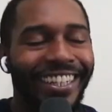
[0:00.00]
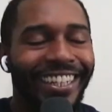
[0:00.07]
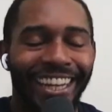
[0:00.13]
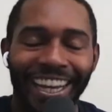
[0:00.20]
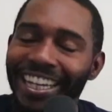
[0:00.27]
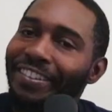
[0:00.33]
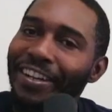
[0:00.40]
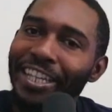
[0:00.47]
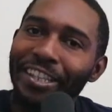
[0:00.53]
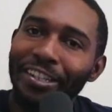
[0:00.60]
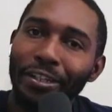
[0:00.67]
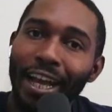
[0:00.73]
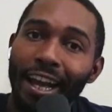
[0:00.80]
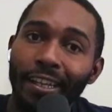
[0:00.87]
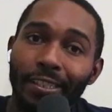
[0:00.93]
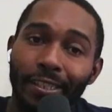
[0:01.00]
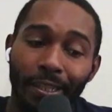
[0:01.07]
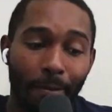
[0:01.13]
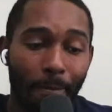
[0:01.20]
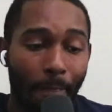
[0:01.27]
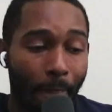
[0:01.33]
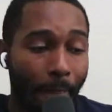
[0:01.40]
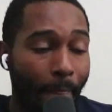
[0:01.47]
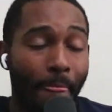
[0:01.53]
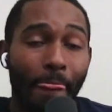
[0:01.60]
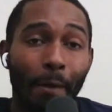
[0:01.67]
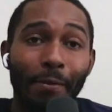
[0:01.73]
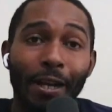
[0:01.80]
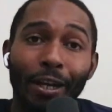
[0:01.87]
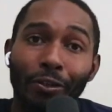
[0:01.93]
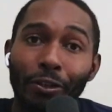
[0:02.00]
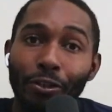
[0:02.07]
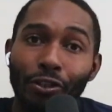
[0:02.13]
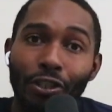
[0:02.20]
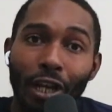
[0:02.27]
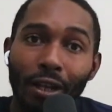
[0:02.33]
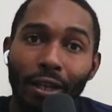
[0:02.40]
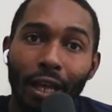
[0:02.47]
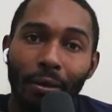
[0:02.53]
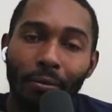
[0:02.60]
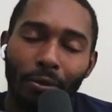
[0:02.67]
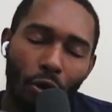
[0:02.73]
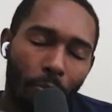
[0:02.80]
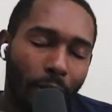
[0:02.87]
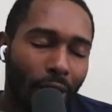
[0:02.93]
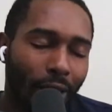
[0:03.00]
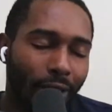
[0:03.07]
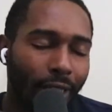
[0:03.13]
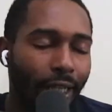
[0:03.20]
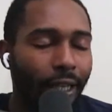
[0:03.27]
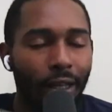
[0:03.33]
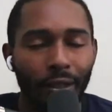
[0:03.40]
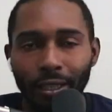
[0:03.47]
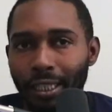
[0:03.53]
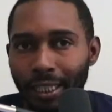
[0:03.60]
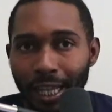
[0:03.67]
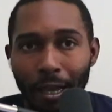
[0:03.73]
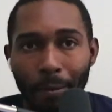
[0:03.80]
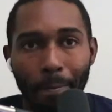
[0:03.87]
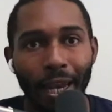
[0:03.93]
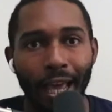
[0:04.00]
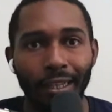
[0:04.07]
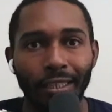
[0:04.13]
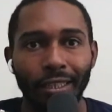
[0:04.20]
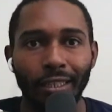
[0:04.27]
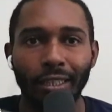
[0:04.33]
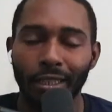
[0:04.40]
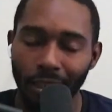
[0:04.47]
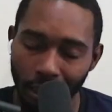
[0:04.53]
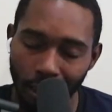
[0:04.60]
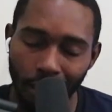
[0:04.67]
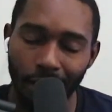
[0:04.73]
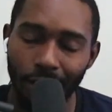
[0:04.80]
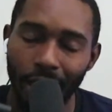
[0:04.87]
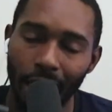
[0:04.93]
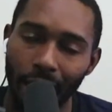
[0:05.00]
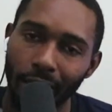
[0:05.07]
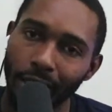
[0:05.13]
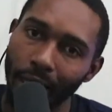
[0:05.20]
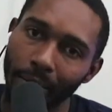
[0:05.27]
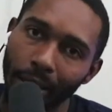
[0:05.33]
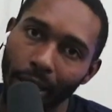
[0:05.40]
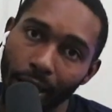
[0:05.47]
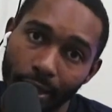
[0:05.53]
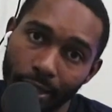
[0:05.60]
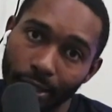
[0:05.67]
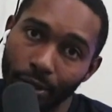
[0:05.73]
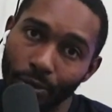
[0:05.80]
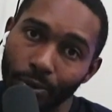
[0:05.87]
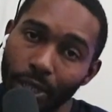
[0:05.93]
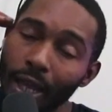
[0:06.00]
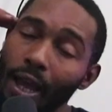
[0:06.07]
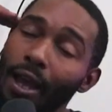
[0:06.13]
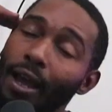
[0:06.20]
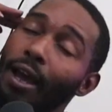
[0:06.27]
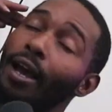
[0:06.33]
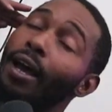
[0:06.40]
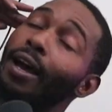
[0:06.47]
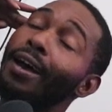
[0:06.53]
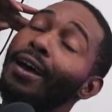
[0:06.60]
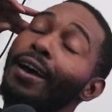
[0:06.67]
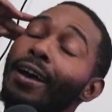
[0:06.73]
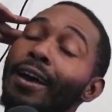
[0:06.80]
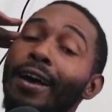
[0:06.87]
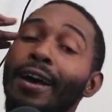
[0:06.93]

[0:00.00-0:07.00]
Anyway, though, guys, I'm not going to hold y'all up. Hope y'all staying healthy, staying blessed. And until next time, guys, we are